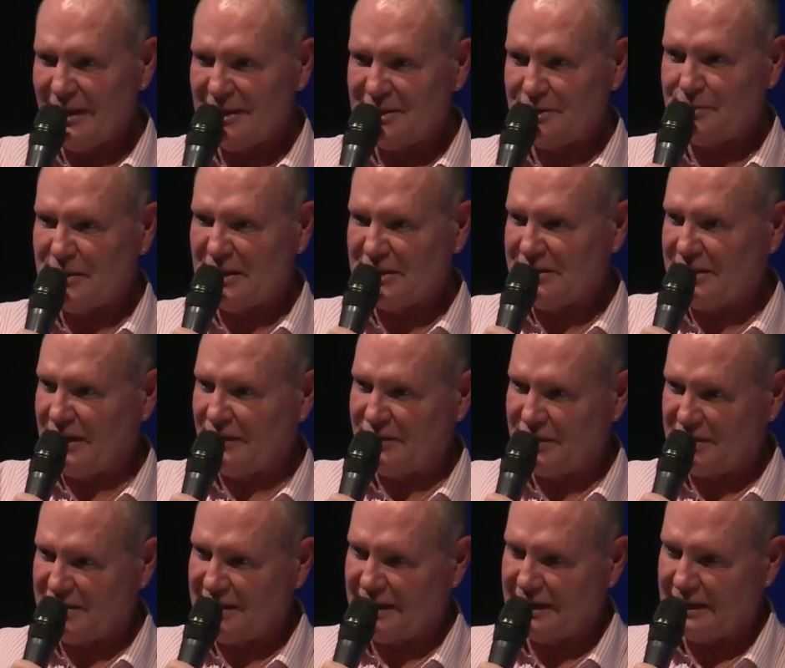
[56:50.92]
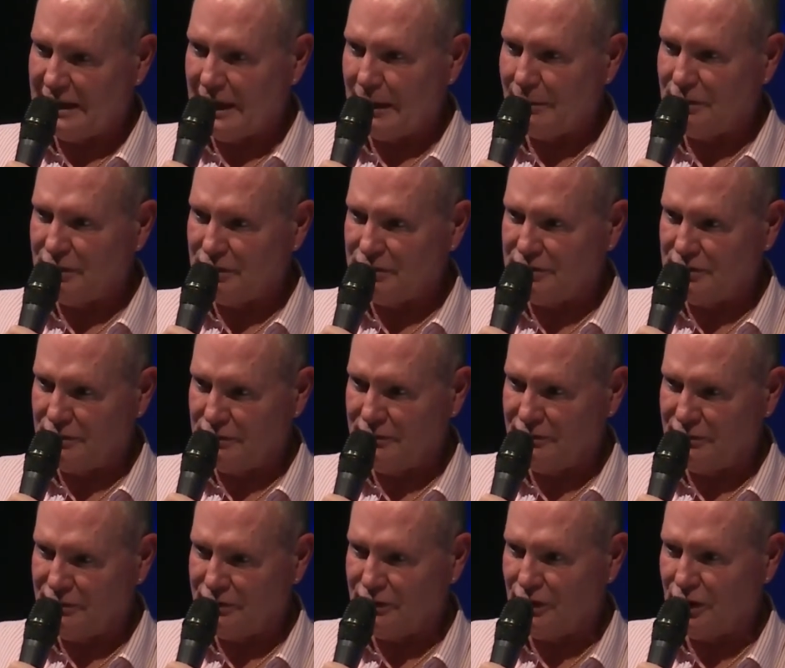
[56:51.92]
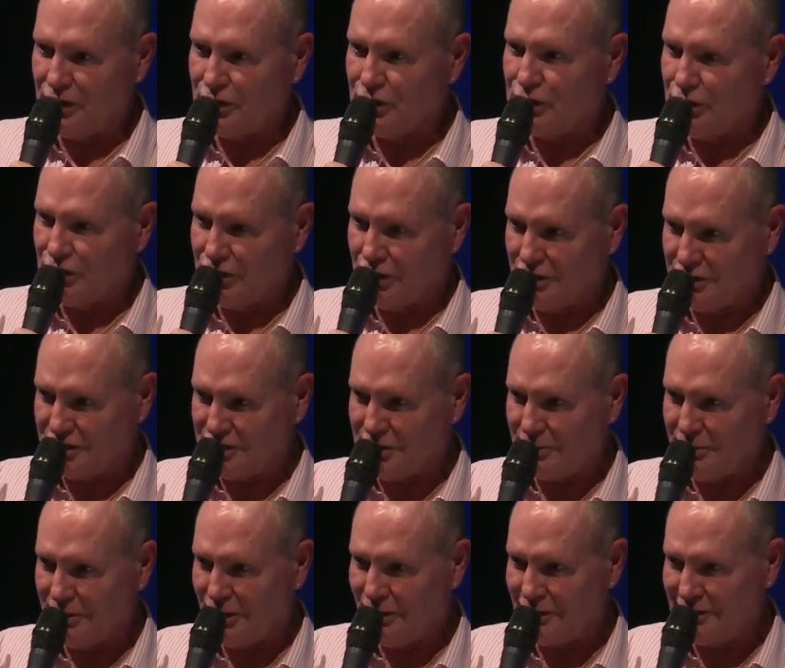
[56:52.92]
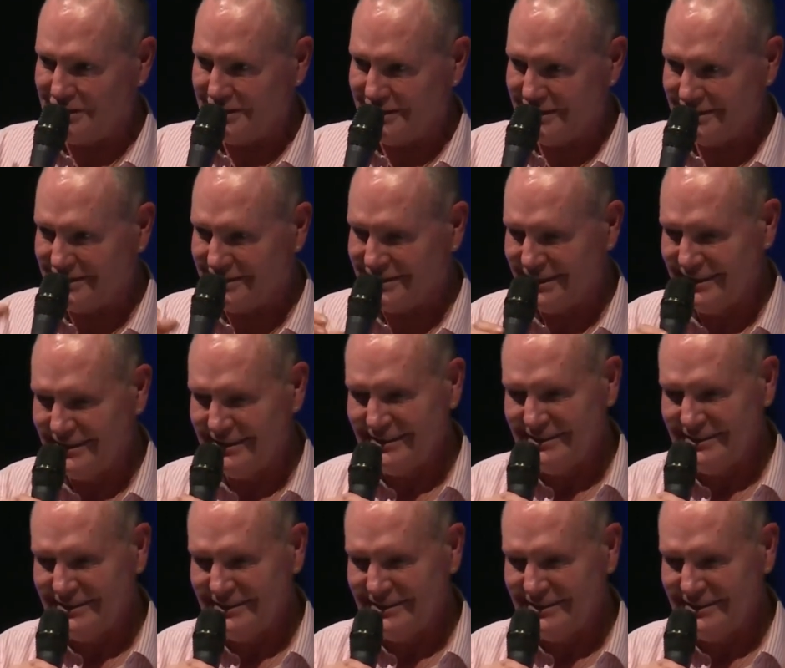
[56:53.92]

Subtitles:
Especially after singing, I'm so fucking going on the summer holidays.